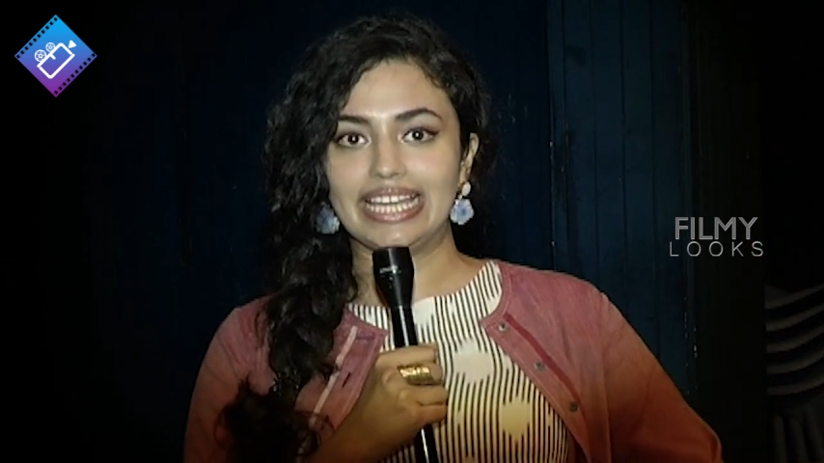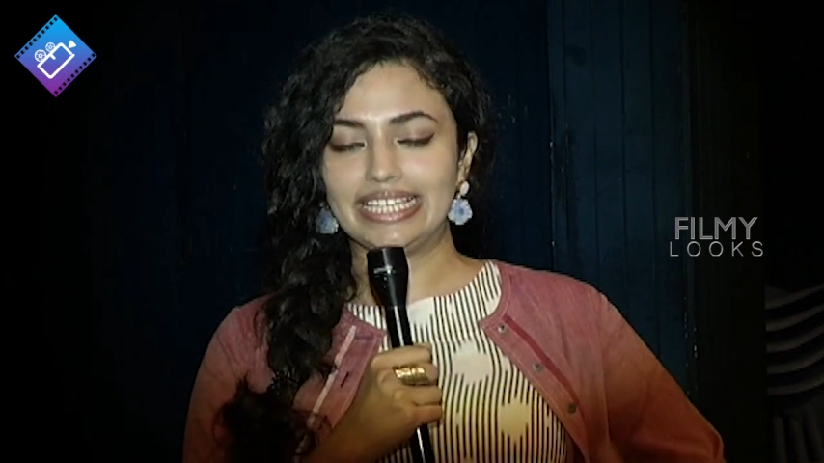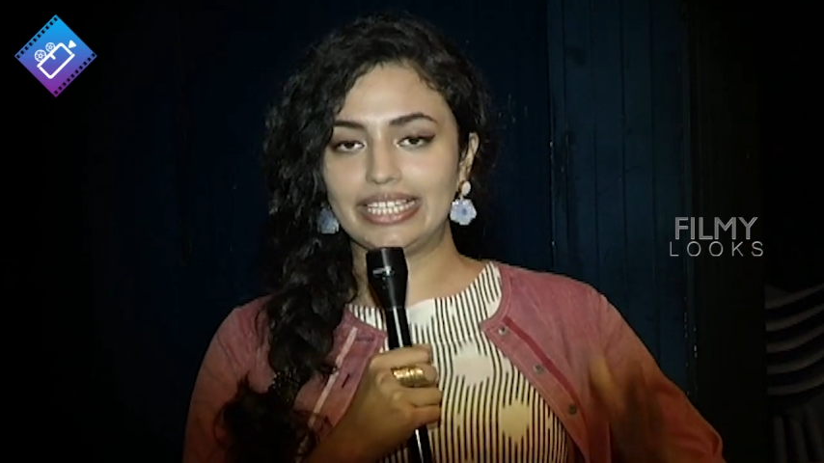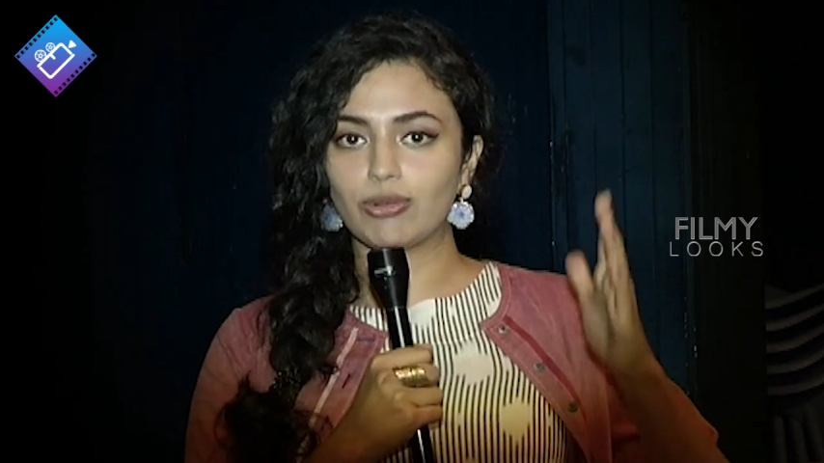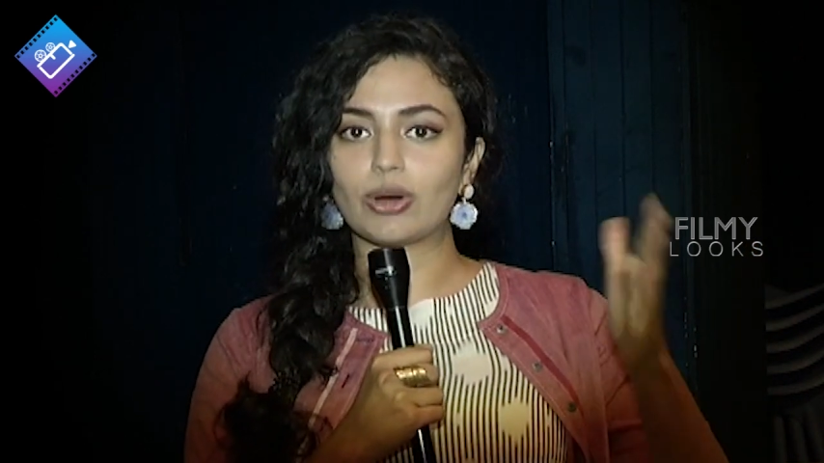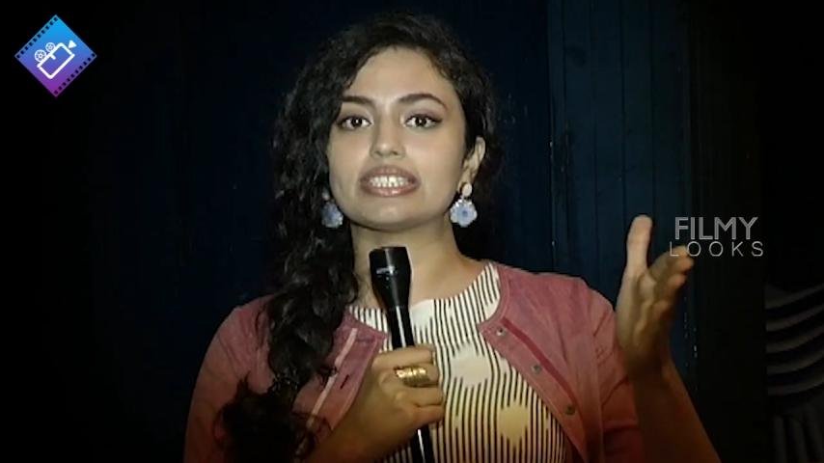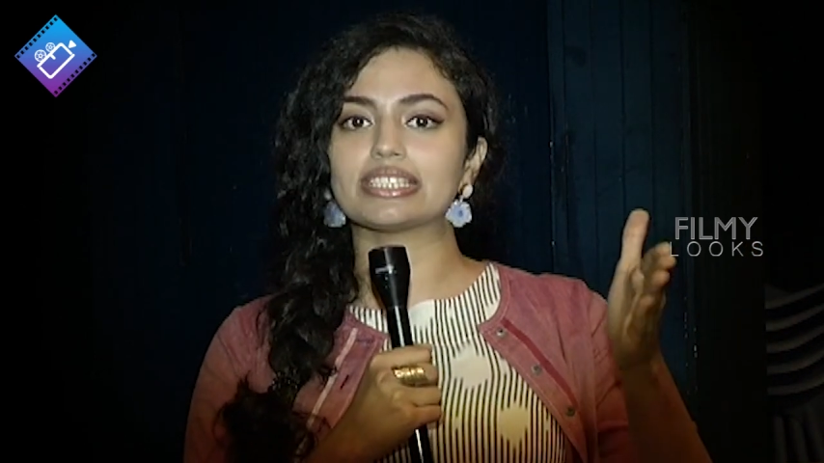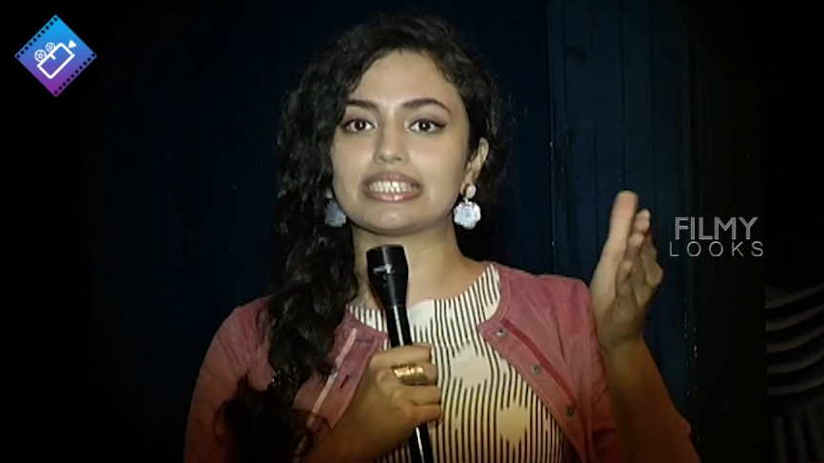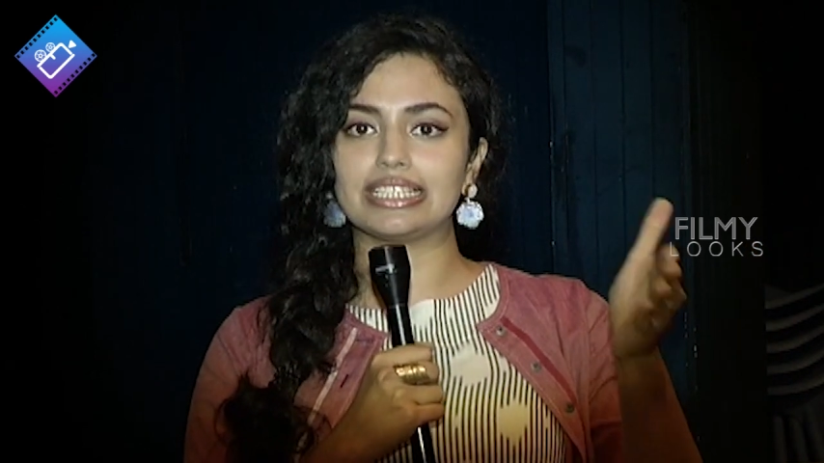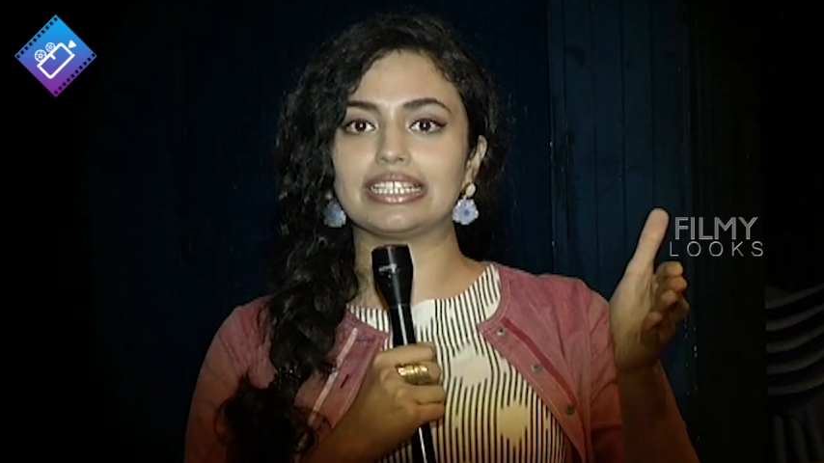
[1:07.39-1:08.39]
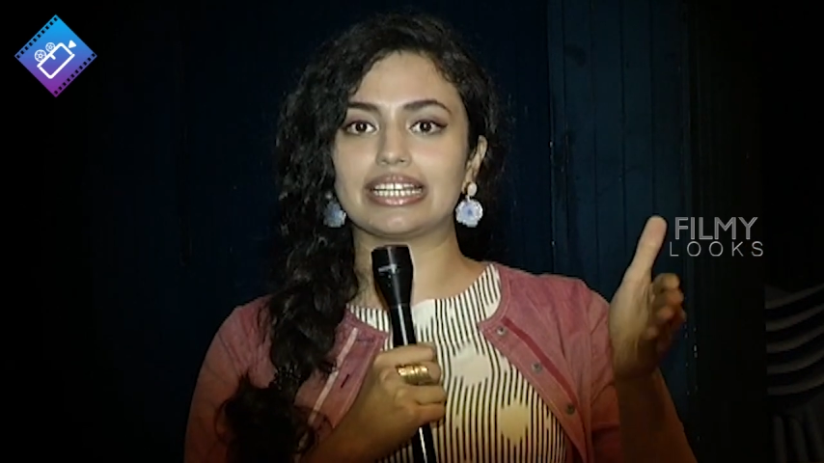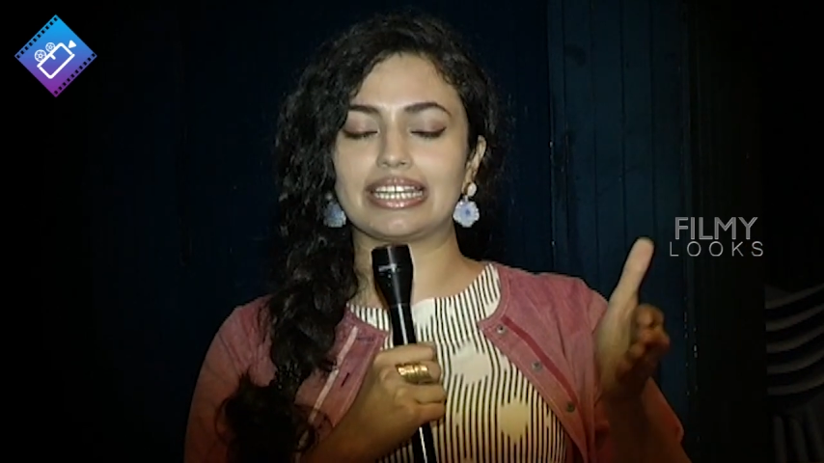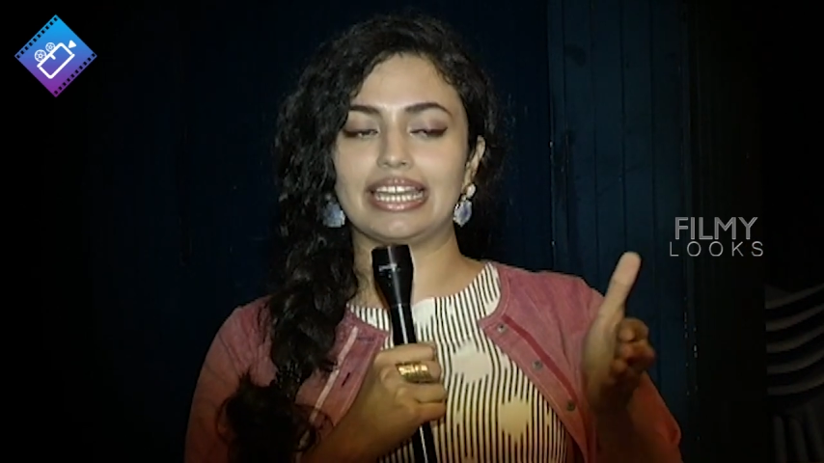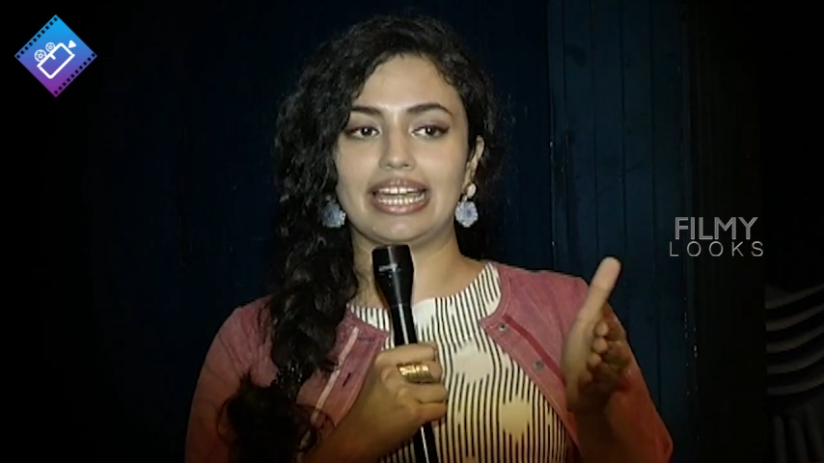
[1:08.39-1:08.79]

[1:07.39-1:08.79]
he wants his scene done.